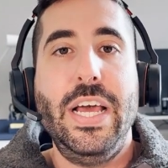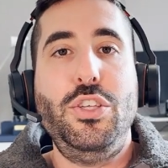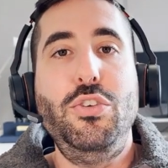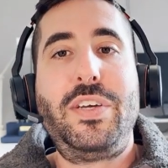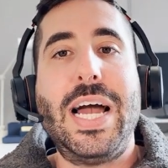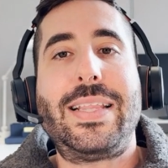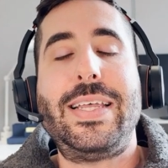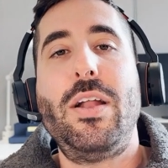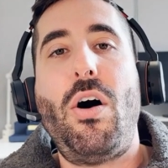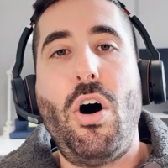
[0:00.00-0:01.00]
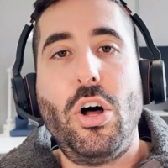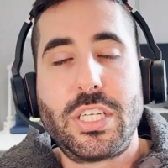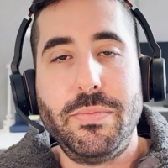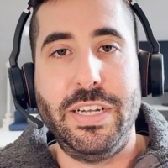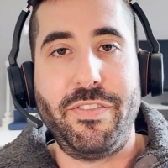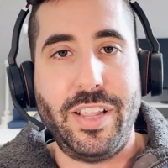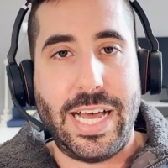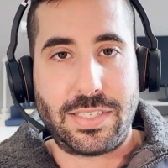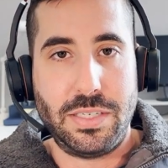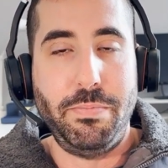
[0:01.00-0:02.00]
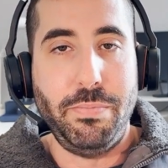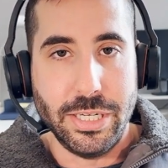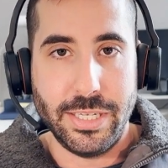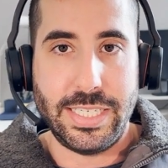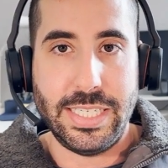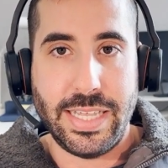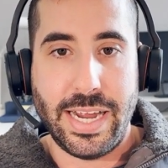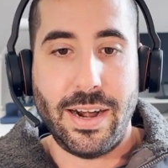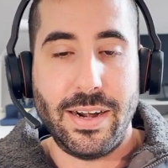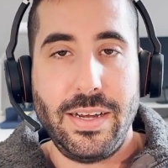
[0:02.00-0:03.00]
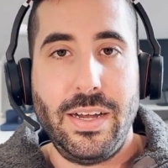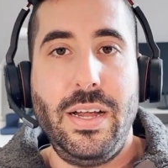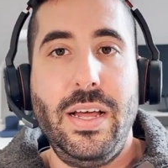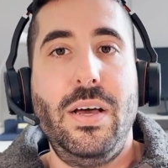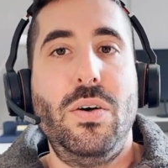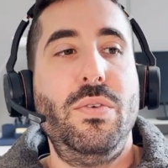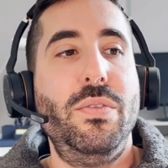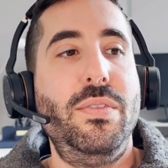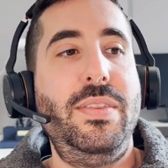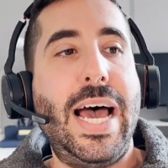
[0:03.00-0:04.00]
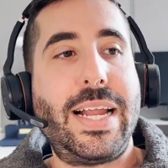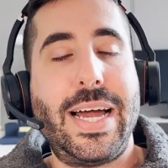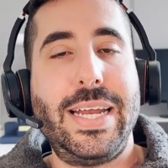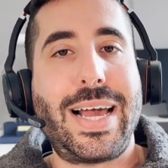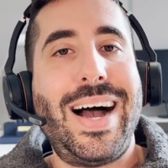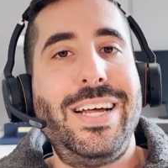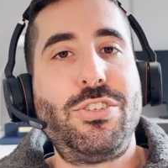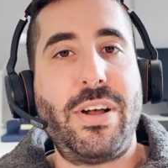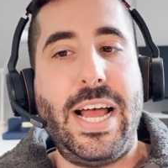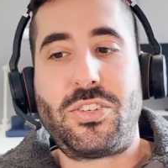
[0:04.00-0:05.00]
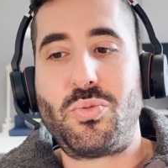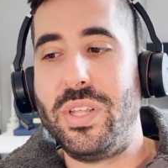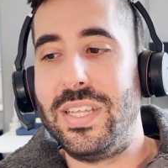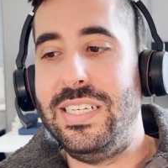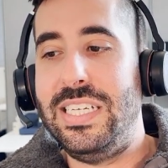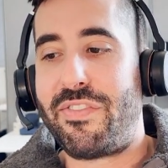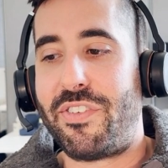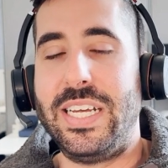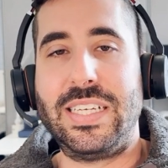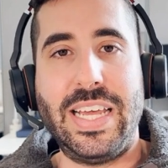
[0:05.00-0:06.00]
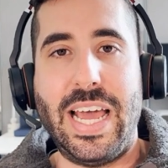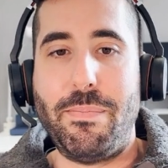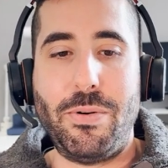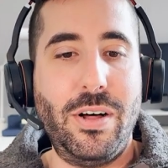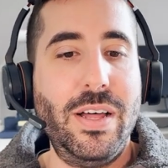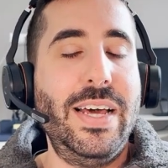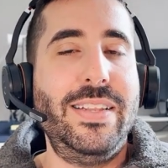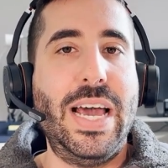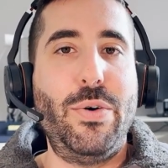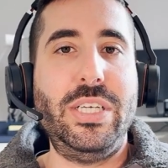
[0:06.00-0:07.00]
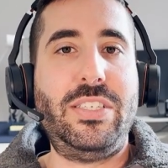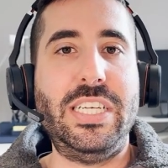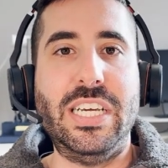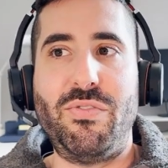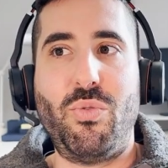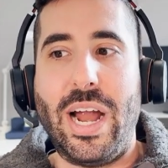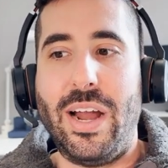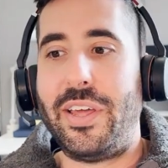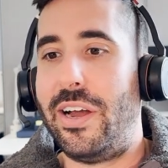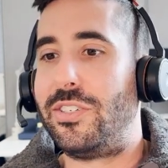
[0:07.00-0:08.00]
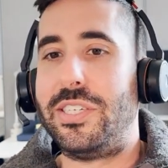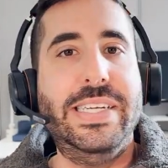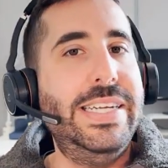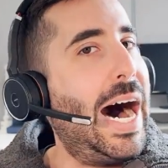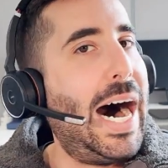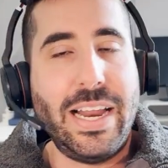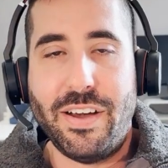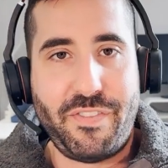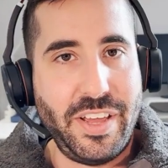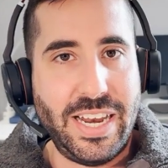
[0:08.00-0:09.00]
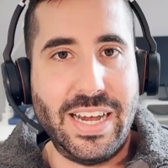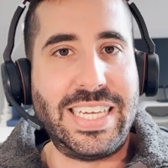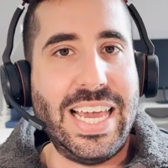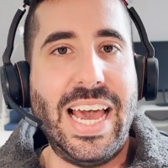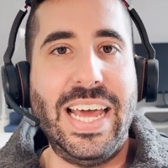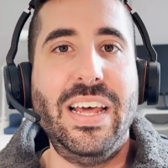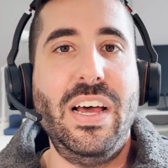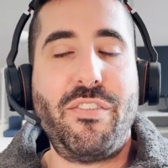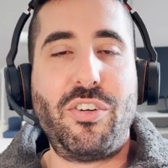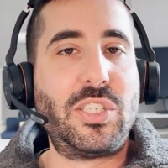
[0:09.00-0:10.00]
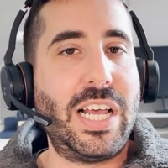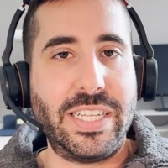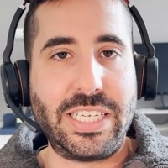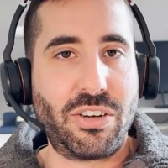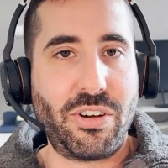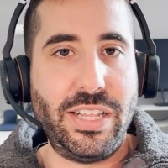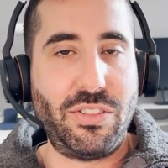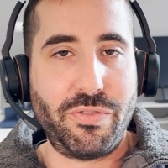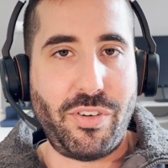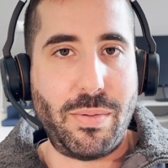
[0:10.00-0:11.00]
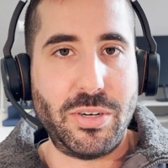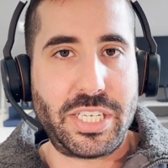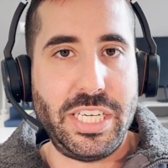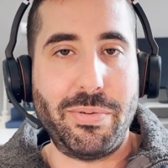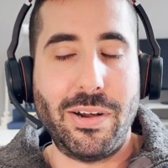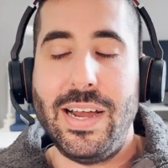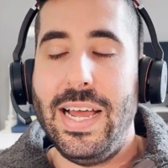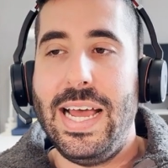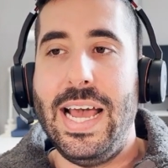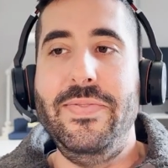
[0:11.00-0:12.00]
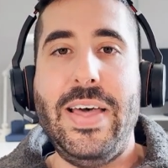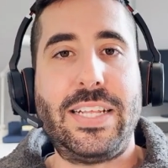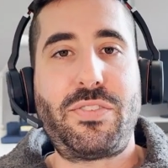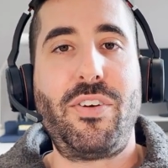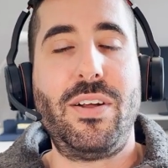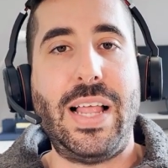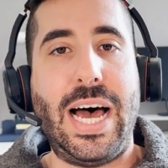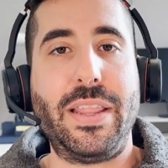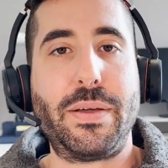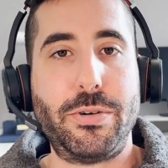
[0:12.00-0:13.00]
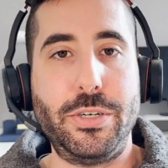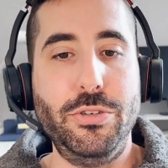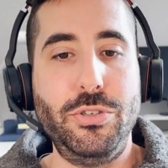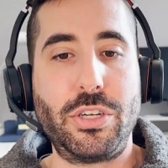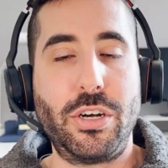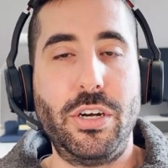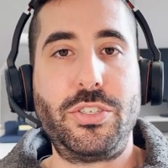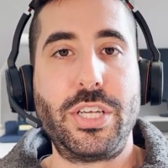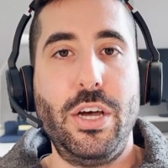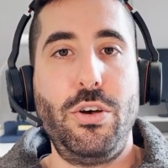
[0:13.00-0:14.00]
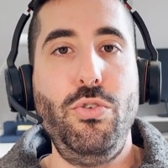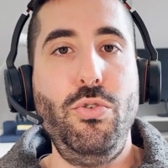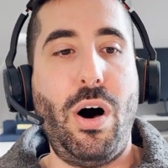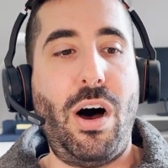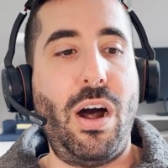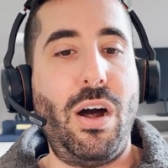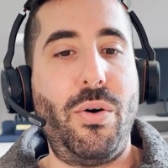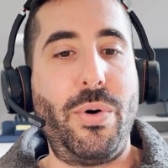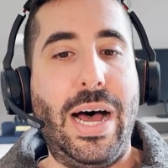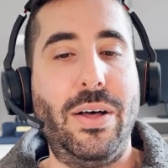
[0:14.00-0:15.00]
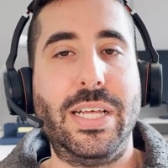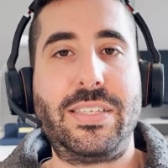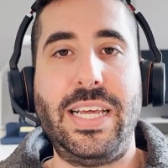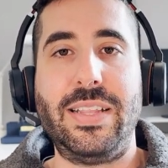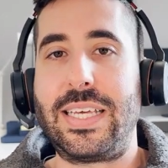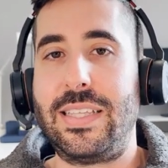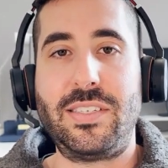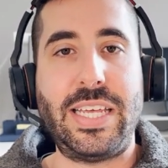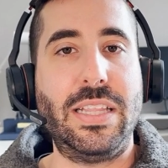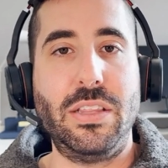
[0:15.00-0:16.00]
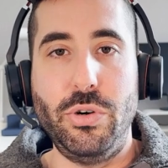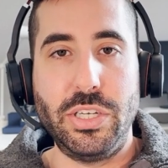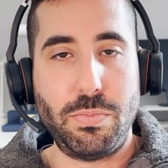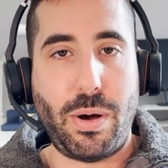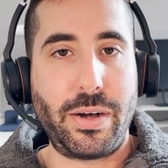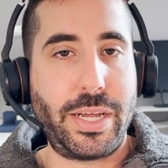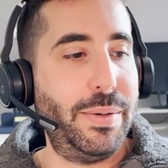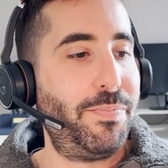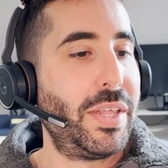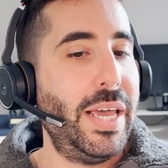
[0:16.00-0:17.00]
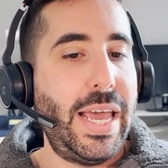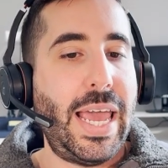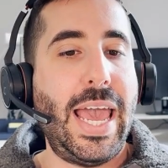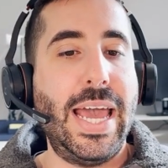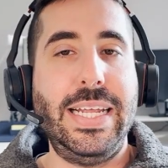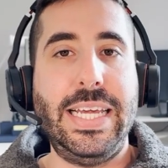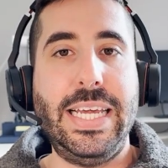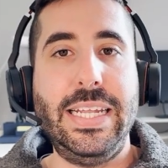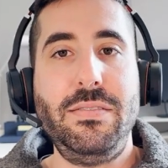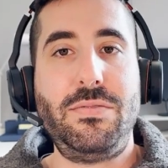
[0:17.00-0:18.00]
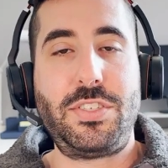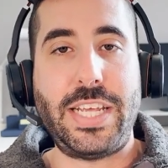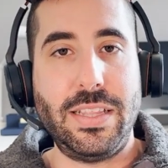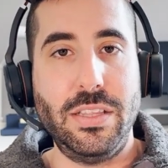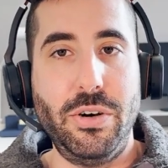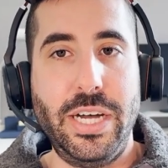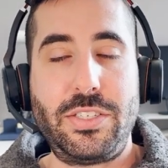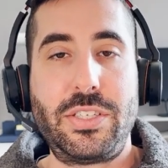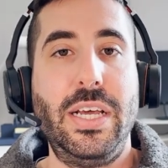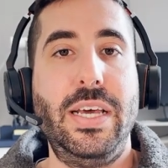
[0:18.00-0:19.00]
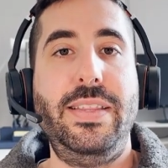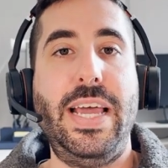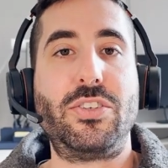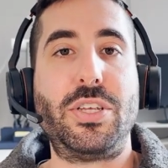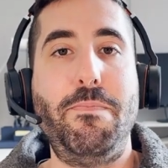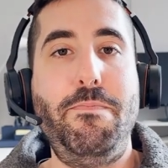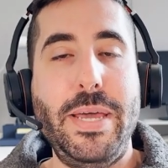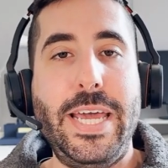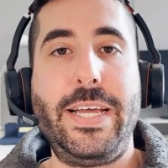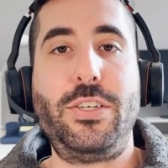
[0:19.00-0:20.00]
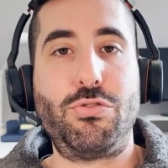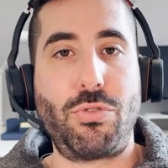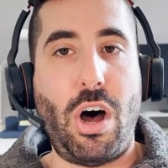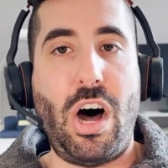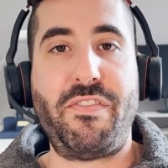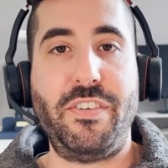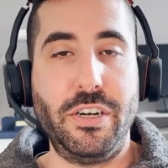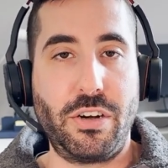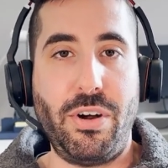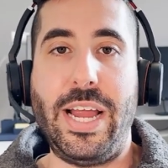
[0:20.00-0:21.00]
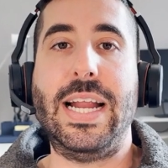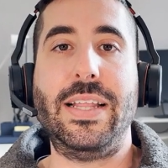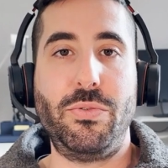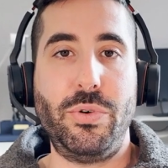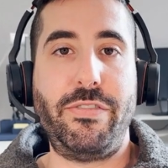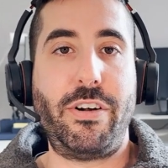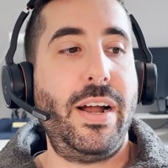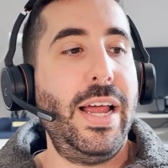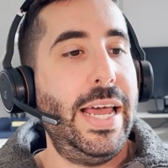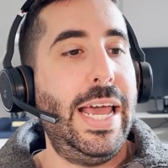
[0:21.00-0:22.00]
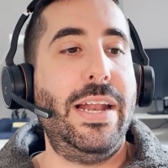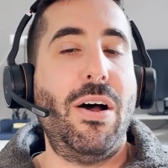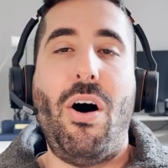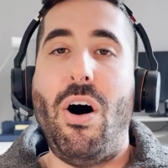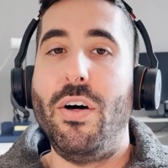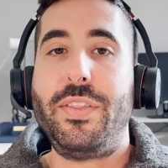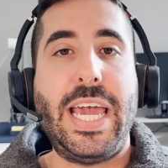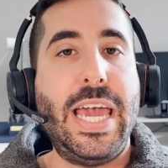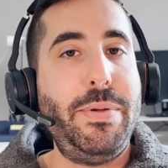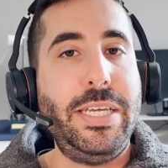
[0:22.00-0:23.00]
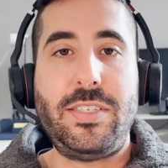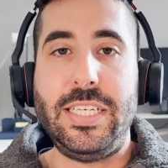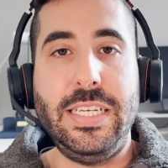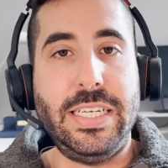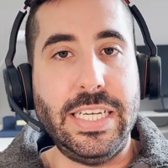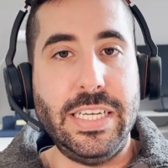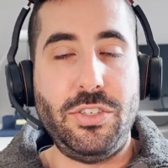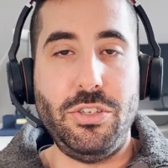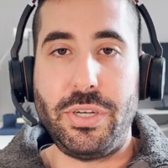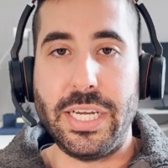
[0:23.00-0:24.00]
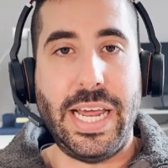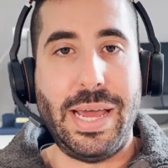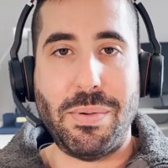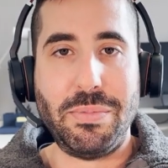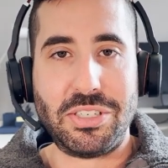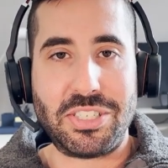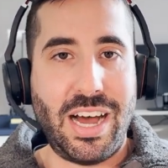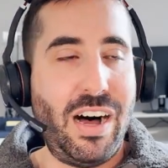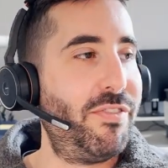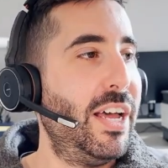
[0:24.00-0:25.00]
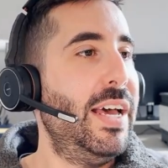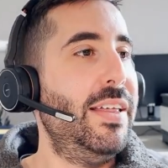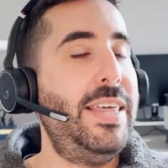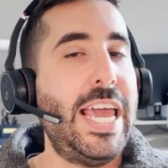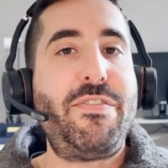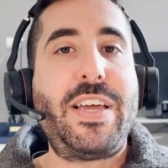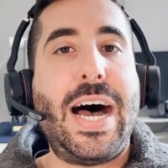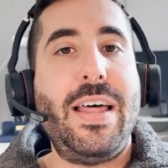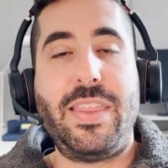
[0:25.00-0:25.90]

You've got that ultimate flexibility there. That kind of contrasts with a different example that we see of where there's not a fit, again, for selling your grain through Farmer's Keeper. And that's for a lot of the producers who are around, let's say, like the St. Louis market. And in St. Louis, there's a big draw for your grain on the river. And all the ABCDs, you can name them yourself, they've got